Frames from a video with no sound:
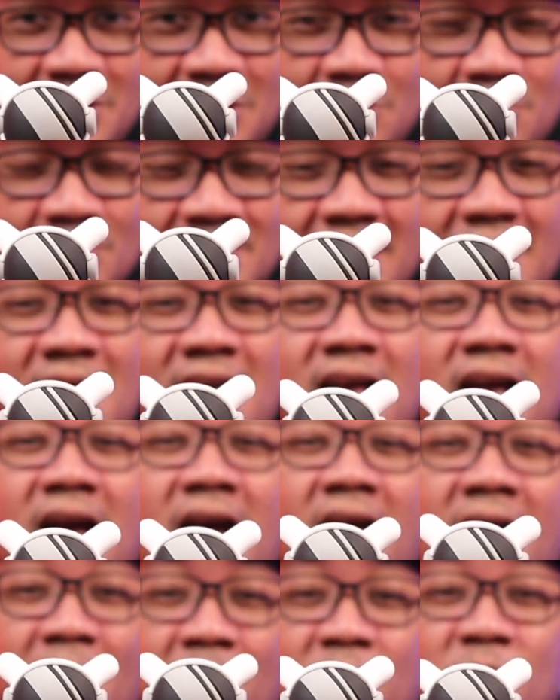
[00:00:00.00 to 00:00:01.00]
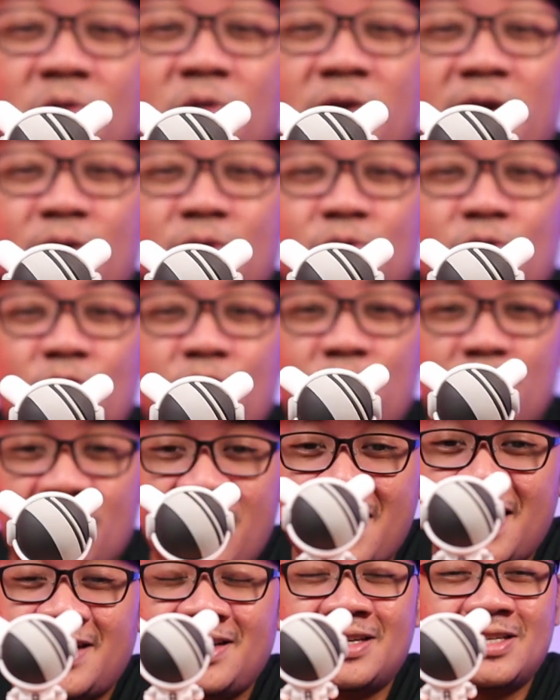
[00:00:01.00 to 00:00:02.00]
cute. I'm going to
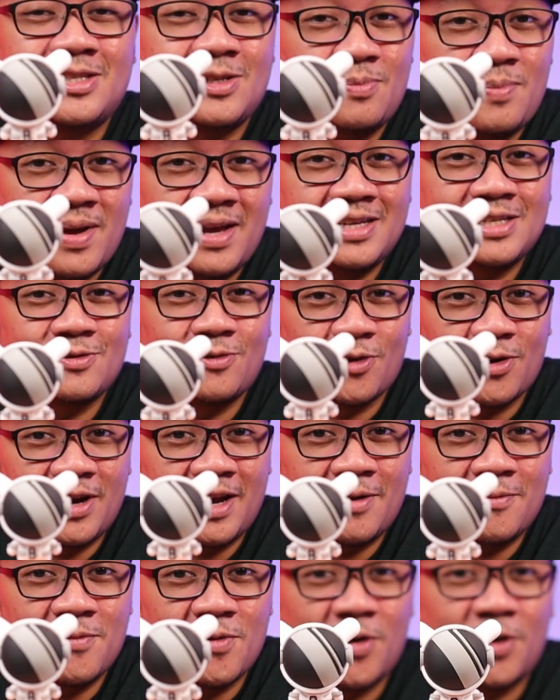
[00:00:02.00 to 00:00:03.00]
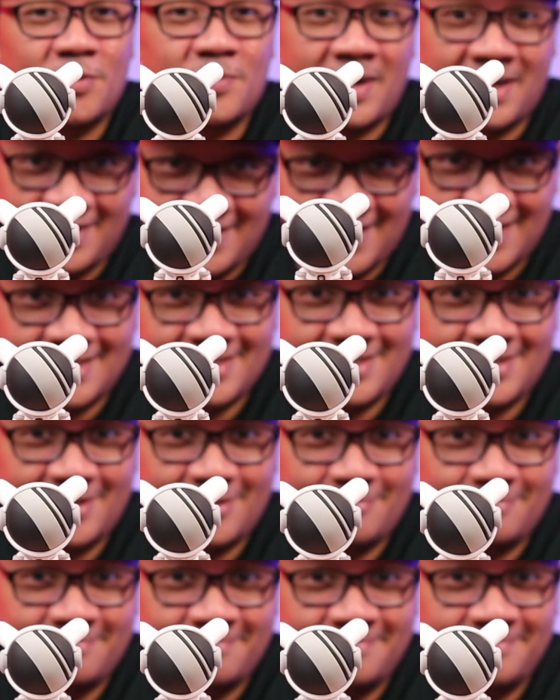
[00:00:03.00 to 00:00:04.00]
find a space for him on my desk.
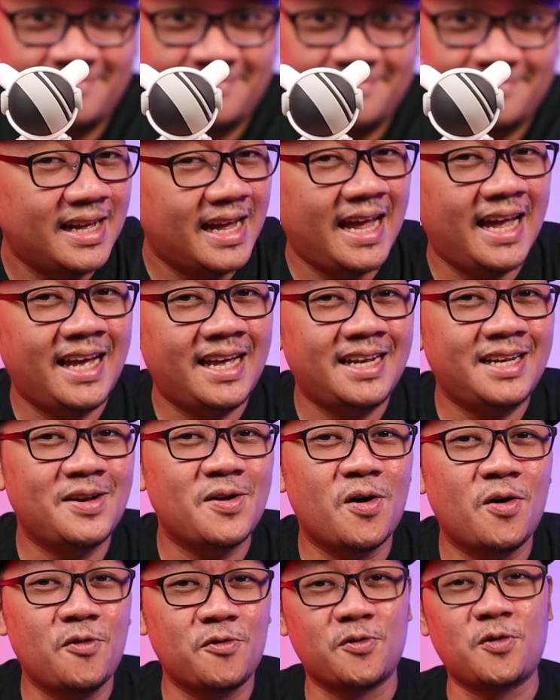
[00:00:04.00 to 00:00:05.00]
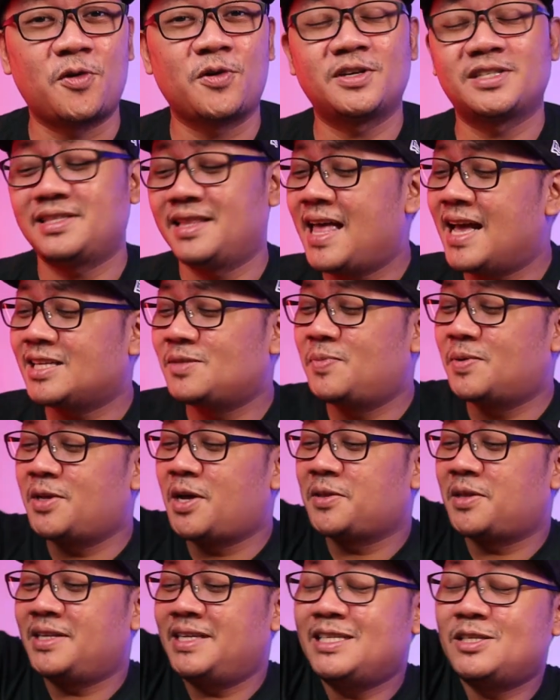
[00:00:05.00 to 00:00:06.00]
And of course, last but
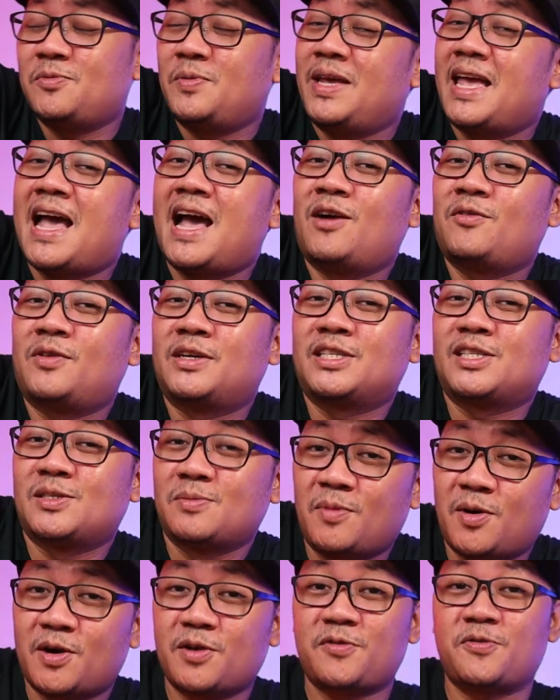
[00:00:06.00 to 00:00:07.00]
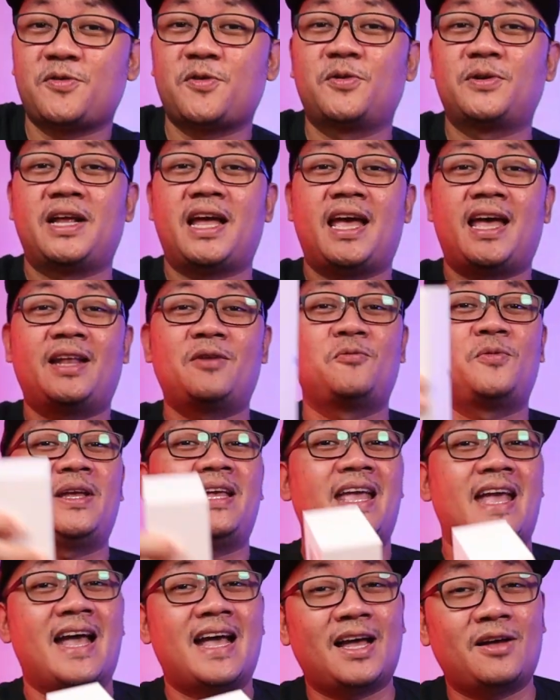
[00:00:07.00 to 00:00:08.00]
not the least, we have a smartphone and
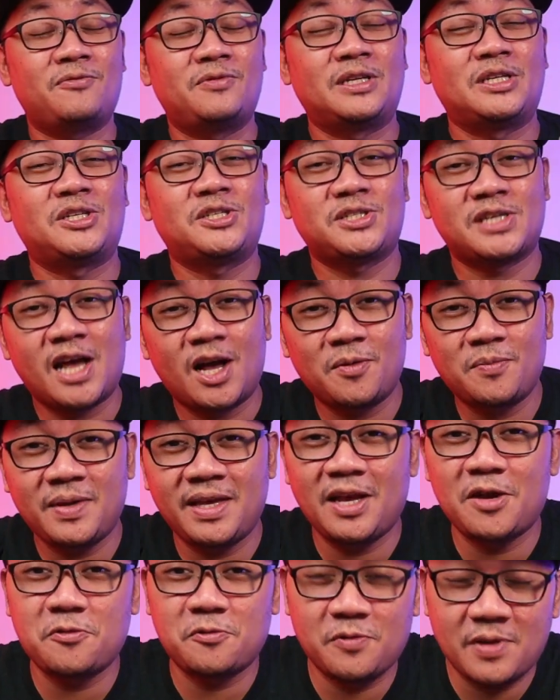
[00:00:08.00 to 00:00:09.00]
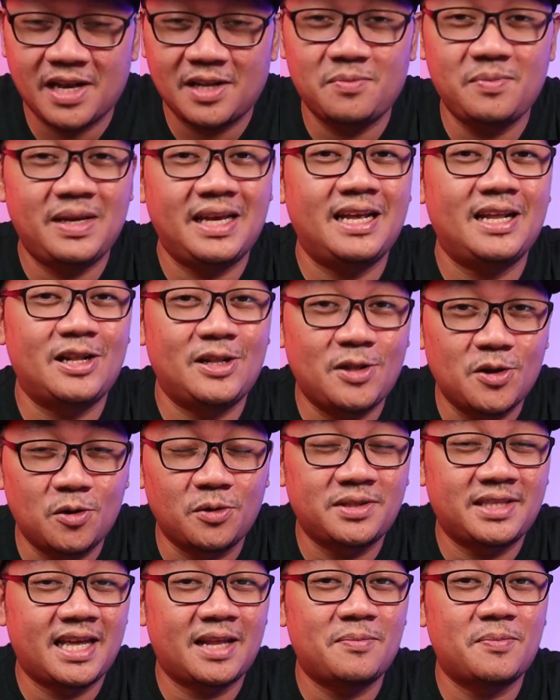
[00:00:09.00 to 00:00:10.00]
we have the Xiaomi Redmi
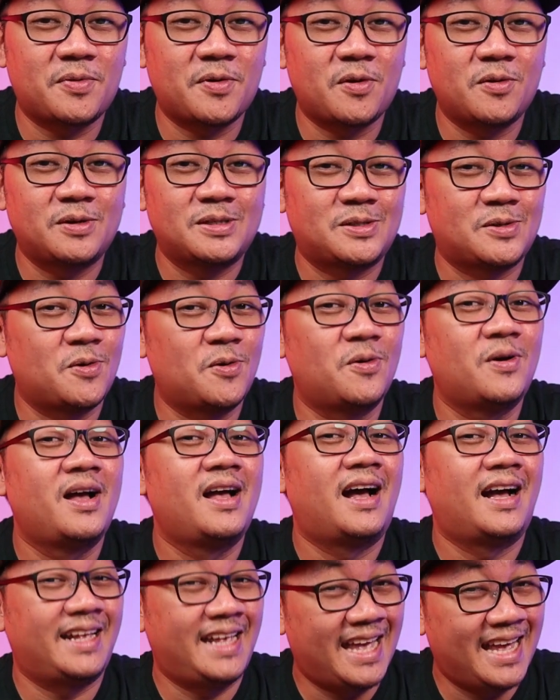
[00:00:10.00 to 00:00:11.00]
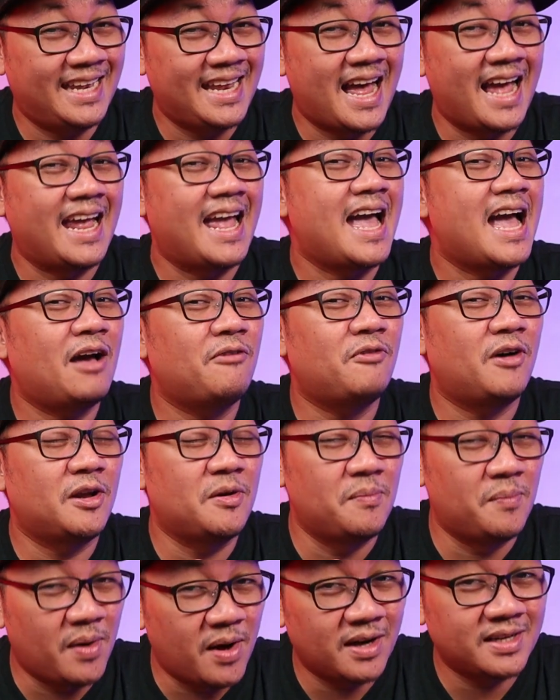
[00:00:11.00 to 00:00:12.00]
Note 10 Pro. So again, I have
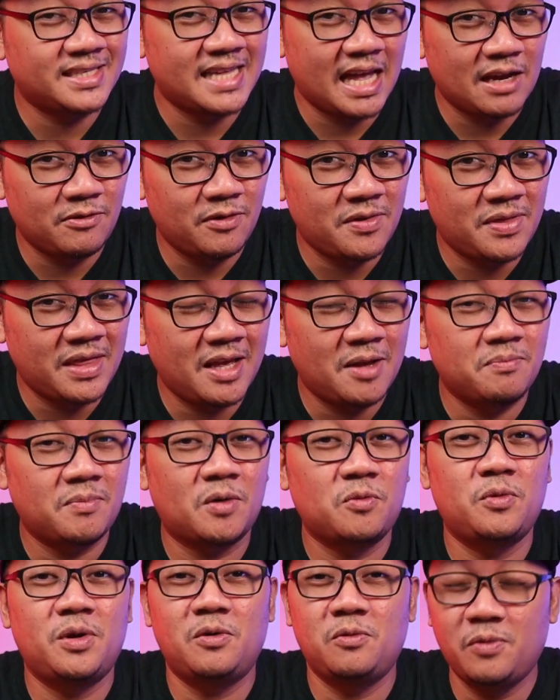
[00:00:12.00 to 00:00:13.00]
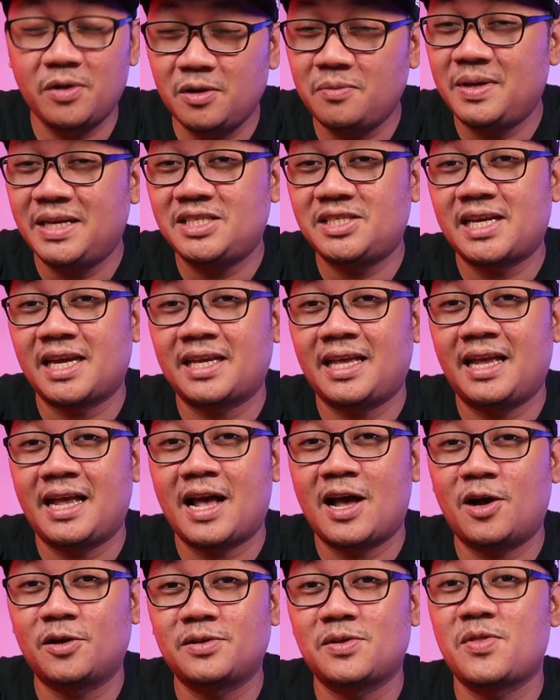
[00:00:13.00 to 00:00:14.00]
unboxed everything, but we will be checking
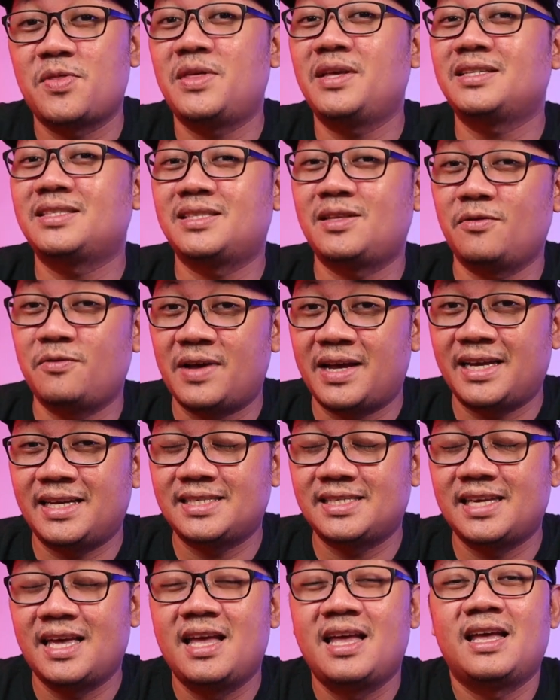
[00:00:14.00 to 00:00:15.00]
out this device